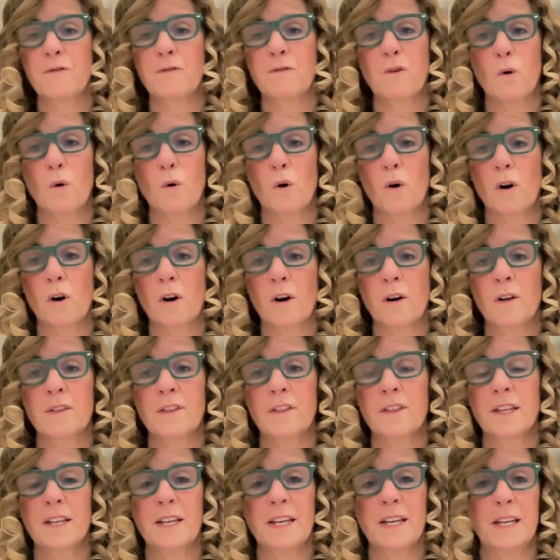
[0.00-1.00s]
for
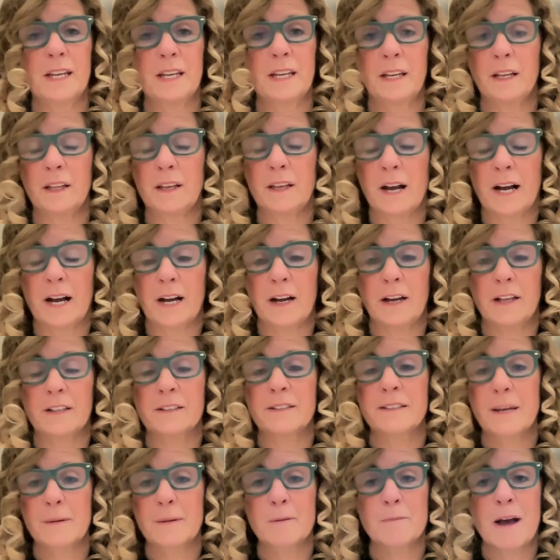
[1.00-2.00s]
the
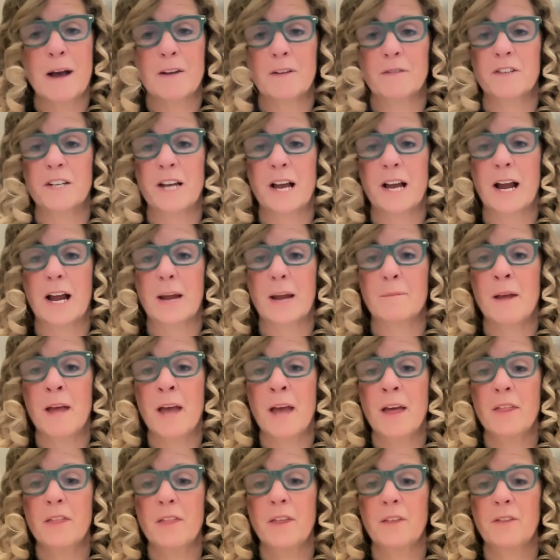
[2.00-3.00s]
same amount of time
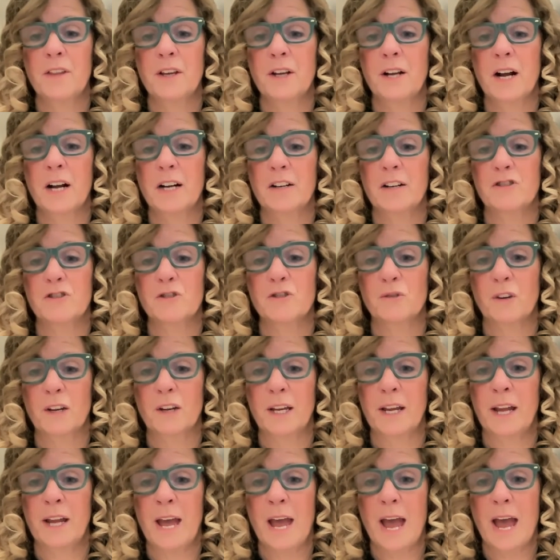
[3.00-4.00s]
that the
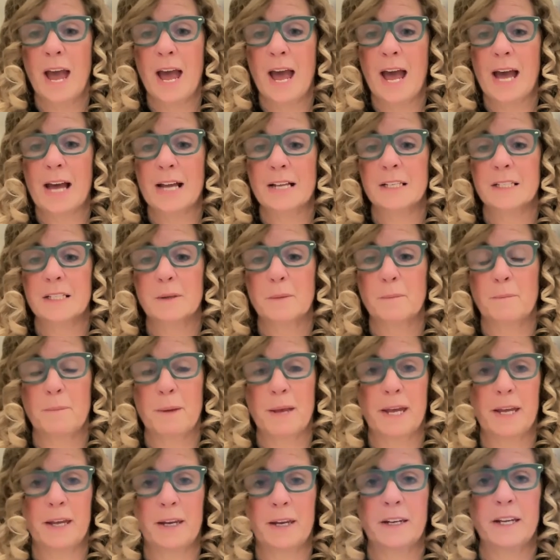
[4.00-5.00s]
country has
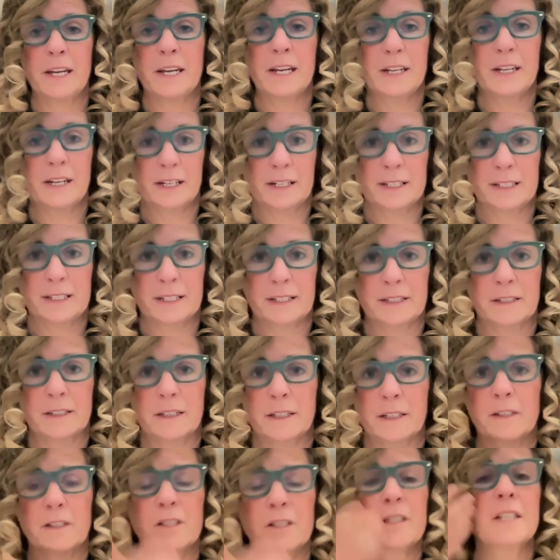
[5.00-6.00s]
been in
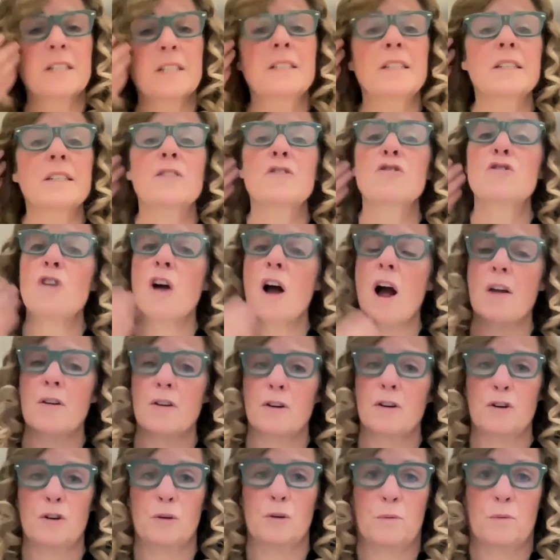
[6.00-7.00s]
existence. This is not a
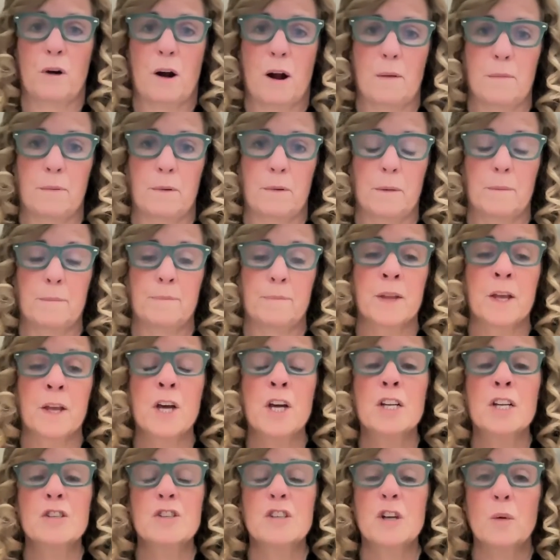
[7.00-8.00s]
new problem.
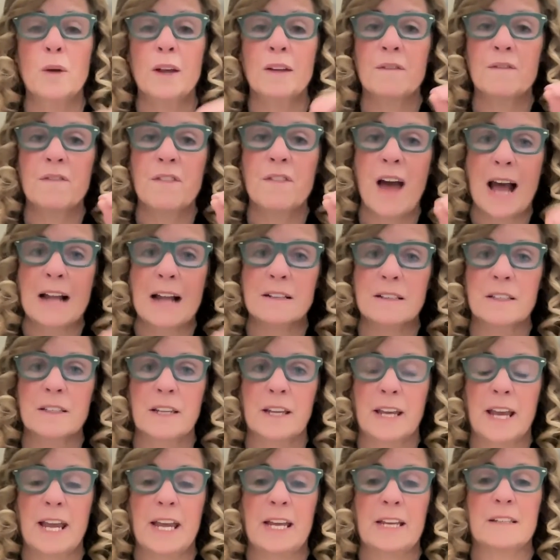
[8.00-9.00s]
So if that's the
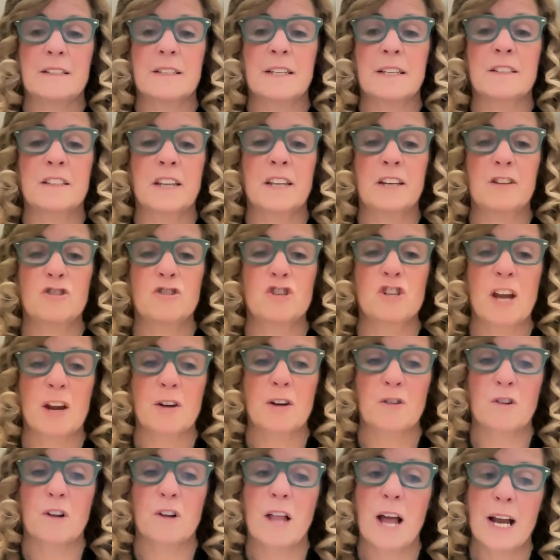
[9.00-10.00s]
case, it's a
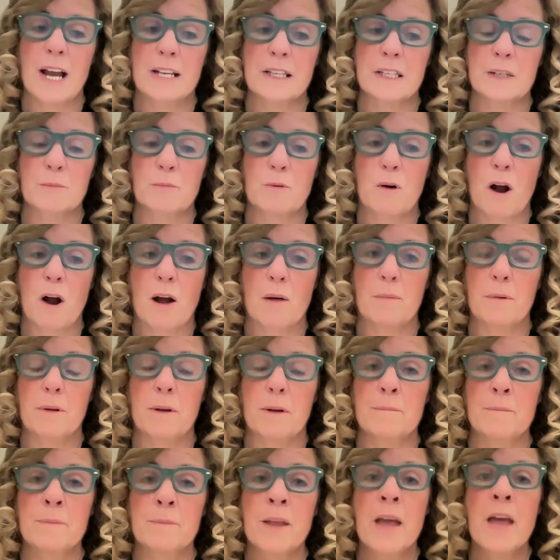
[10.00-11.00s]
generalized
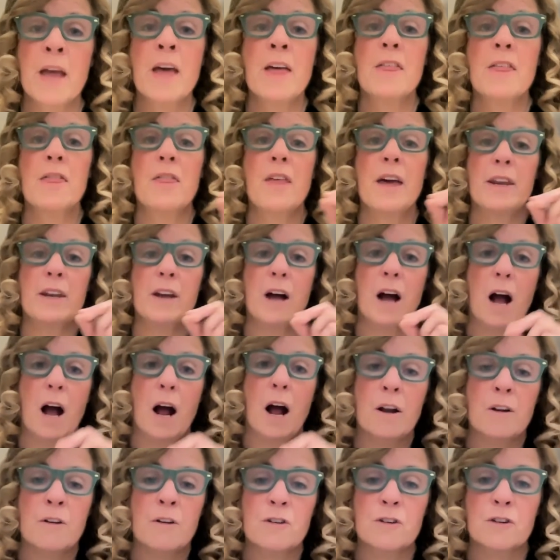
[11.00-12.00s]
problem, then
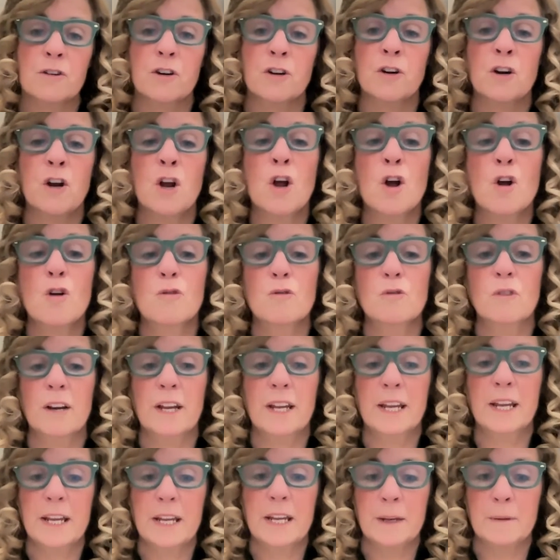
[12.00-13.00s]
under
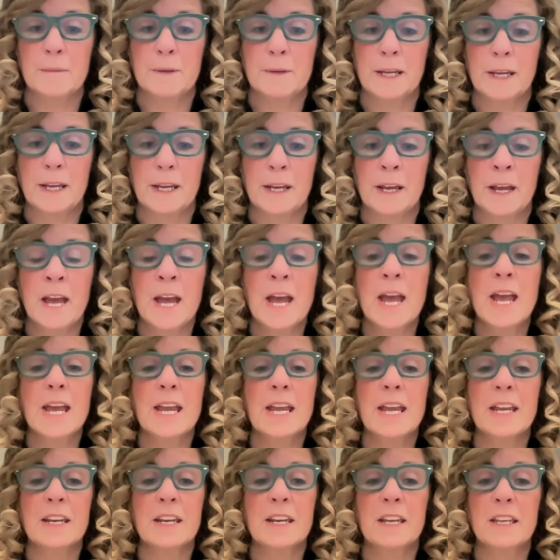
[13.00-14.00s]
Rahimi,
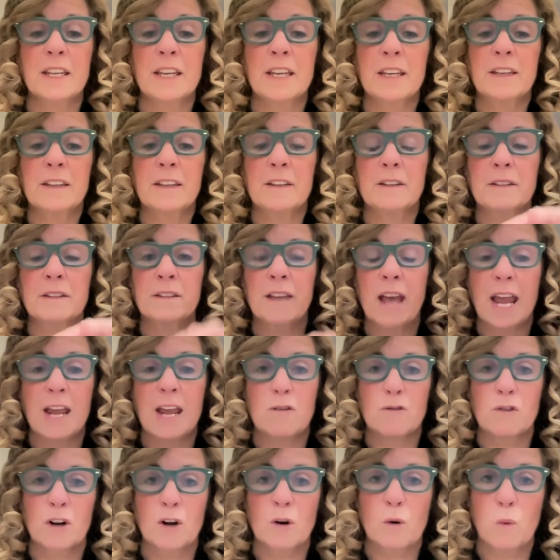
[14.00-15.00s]
it is a
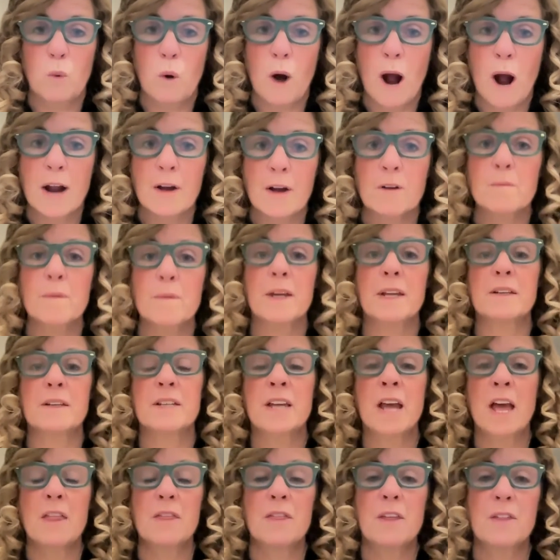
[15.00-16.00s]
requirement
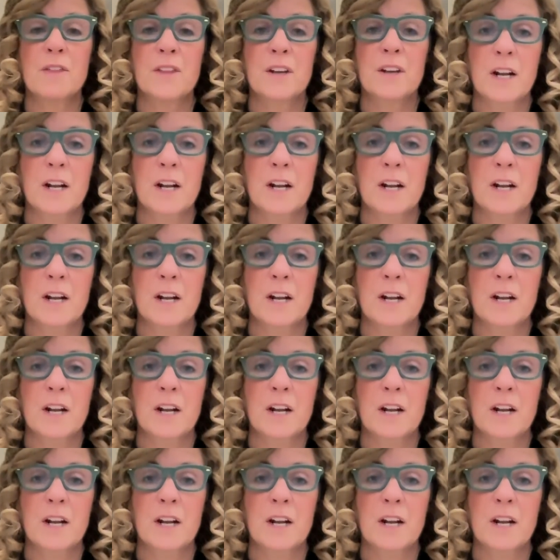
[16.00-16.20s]
that the